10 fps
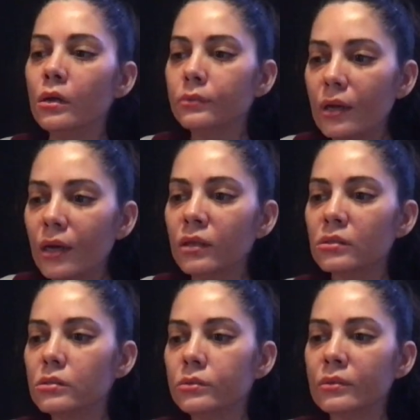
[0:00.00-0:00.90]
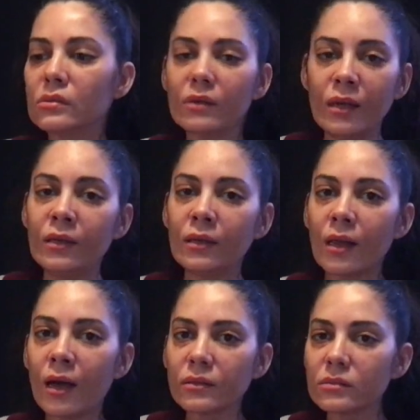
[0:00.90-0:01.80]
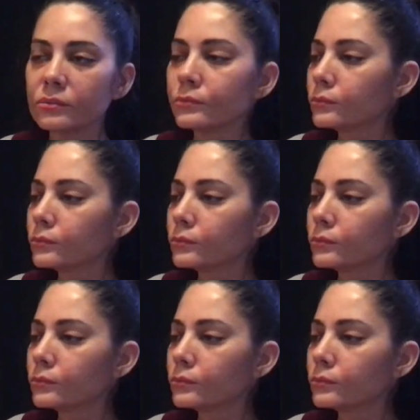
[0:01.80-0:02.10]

we got into a skating class.